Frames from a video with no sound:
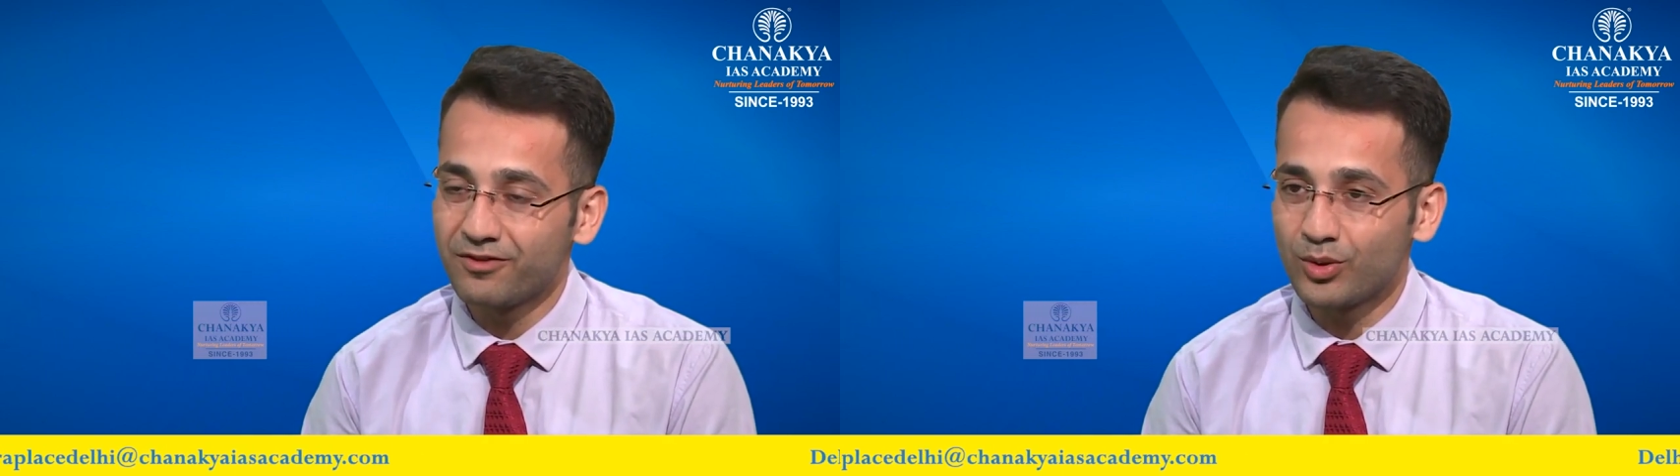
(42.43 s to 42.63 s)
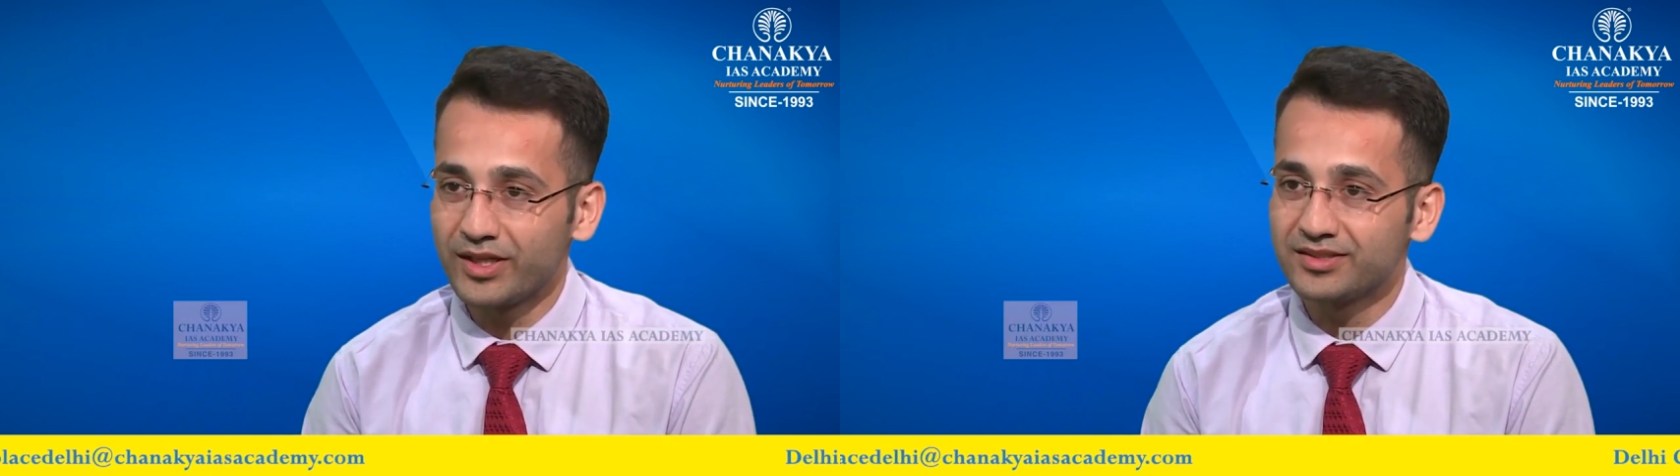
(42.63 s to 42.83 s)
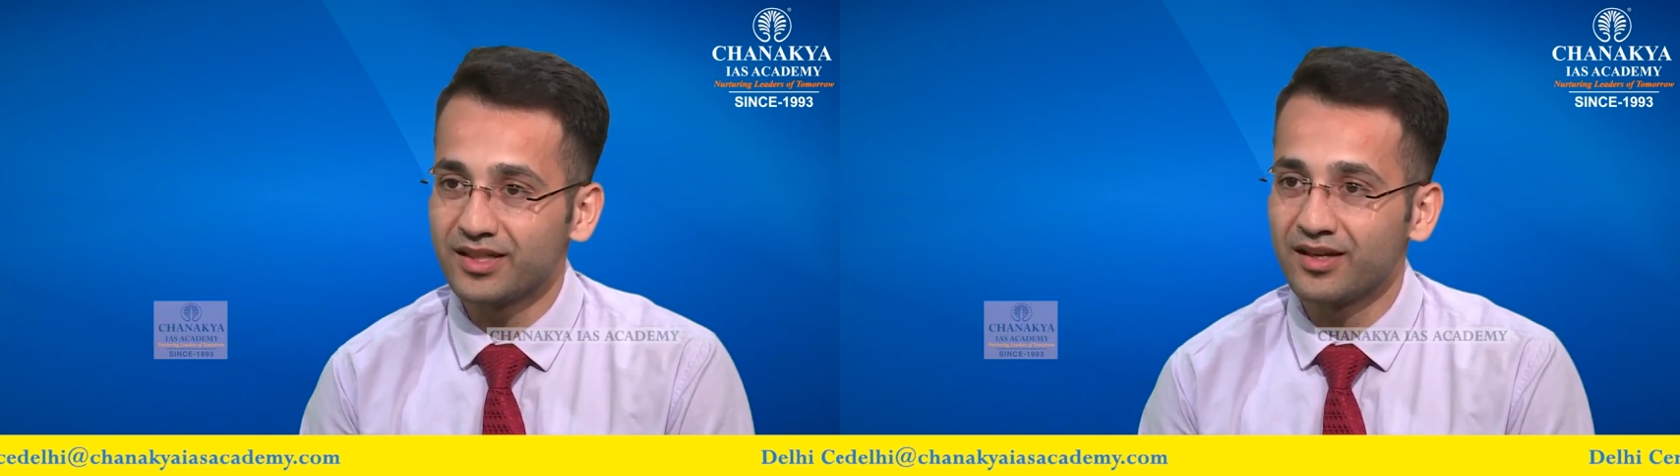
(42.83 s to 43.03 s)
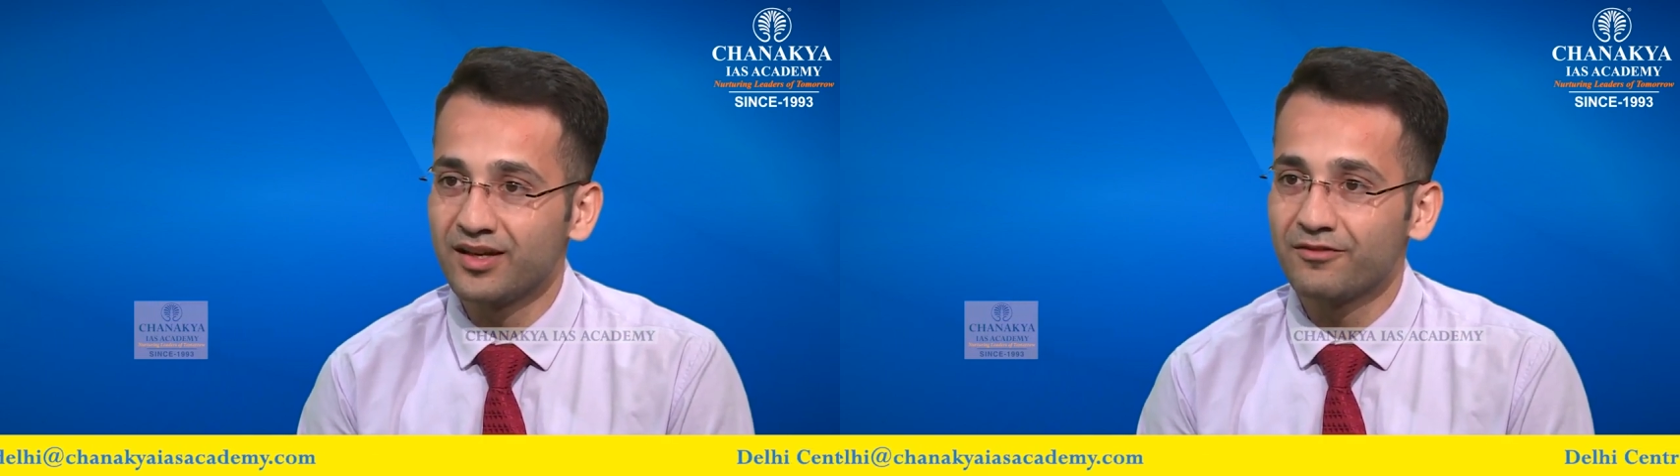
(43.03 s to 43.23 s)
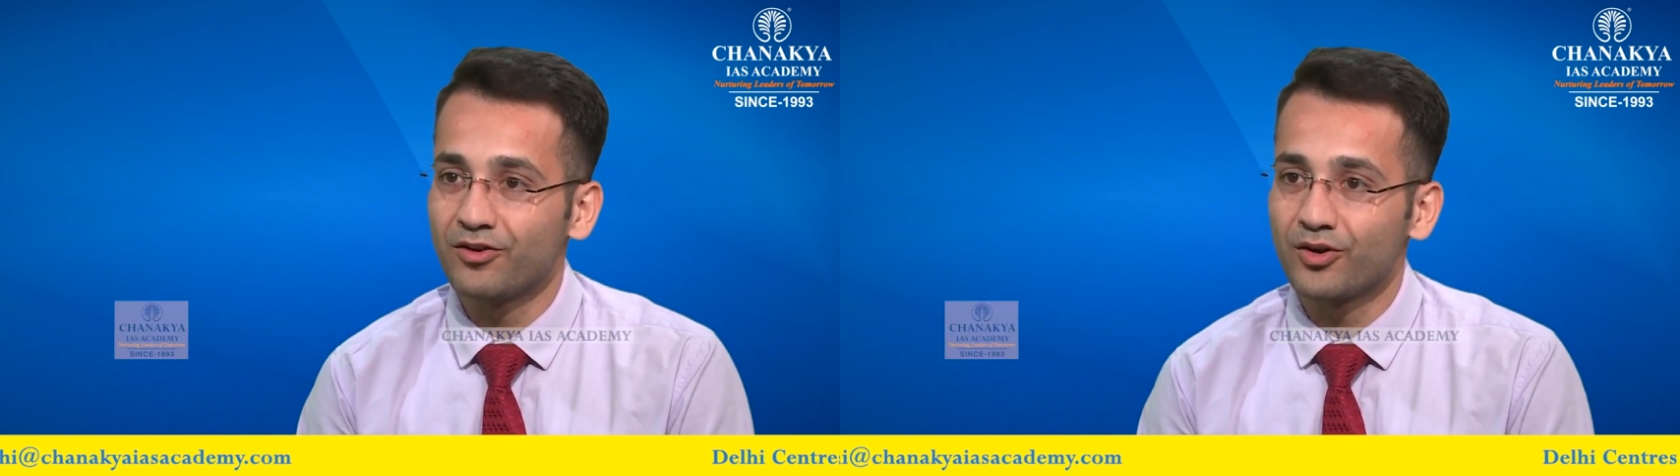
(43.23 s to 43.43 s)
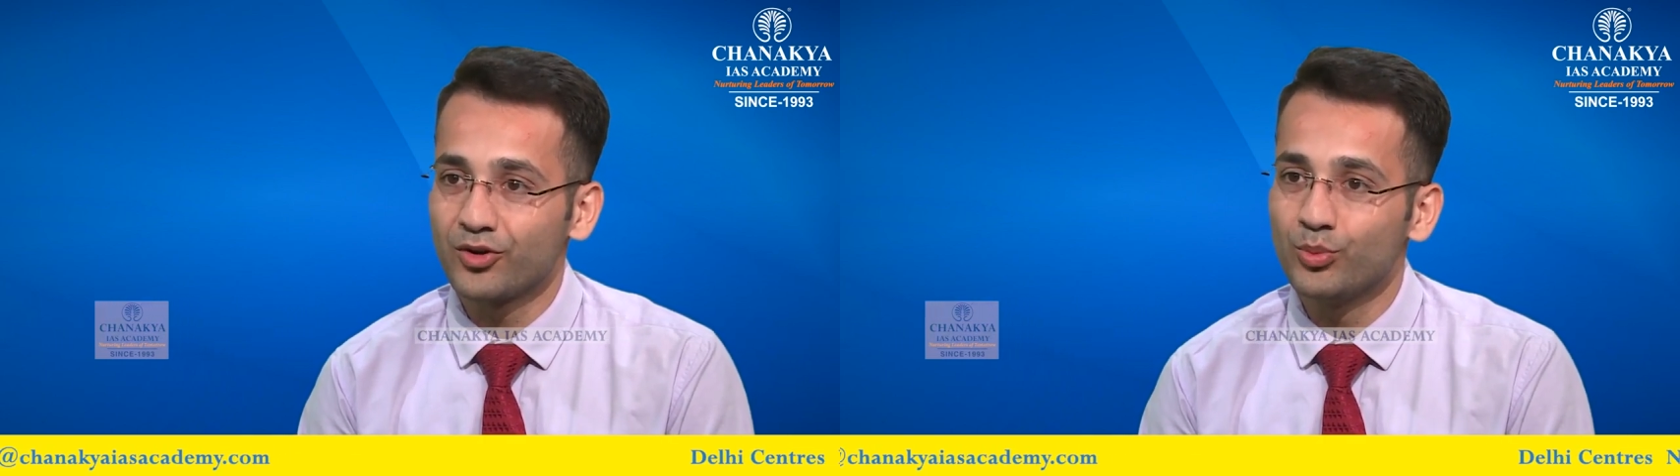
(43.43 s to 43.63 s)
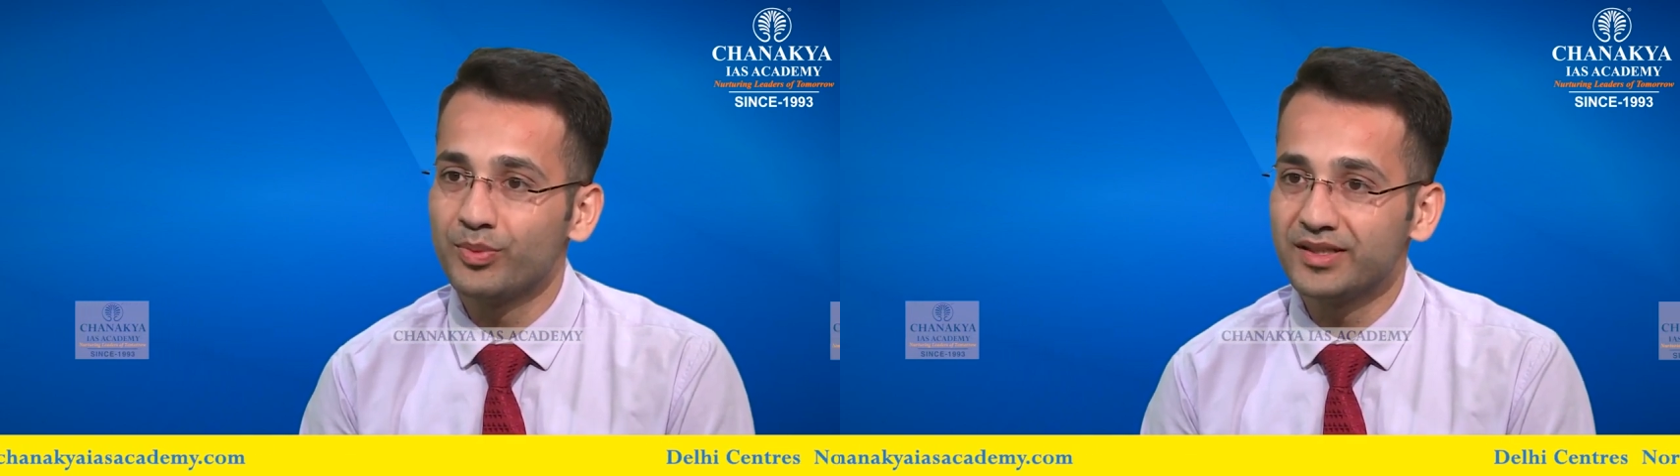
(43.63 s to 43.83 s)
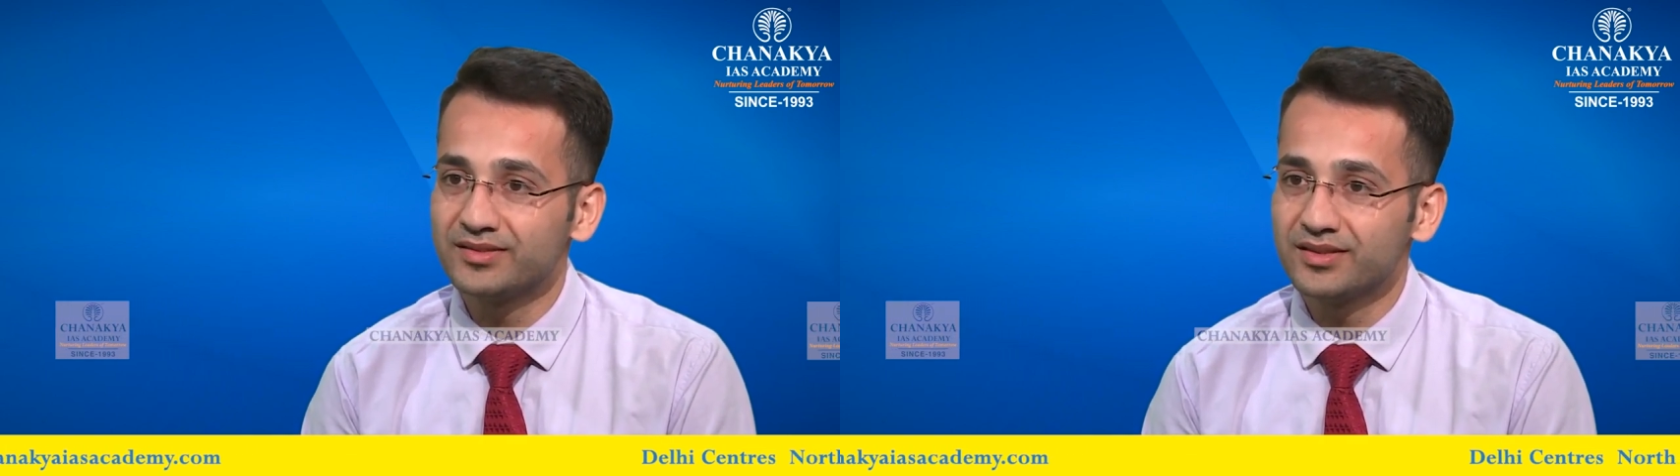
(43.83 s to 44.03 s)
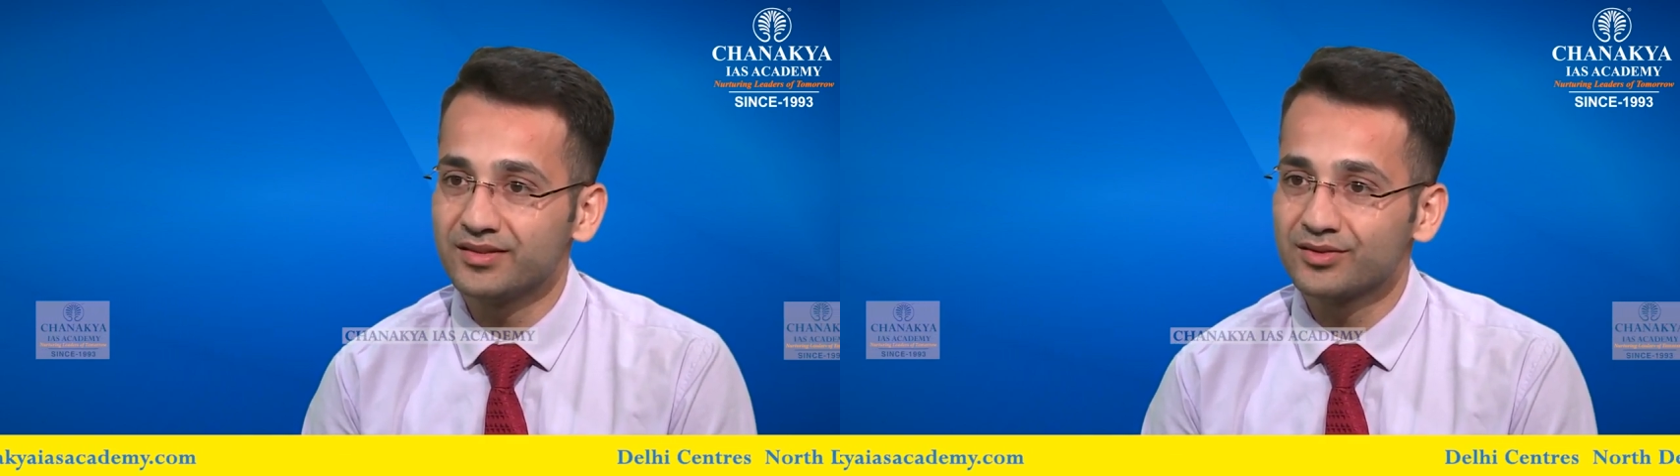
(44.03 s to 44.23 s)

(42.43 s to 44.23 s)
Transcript: foundation for UPSC.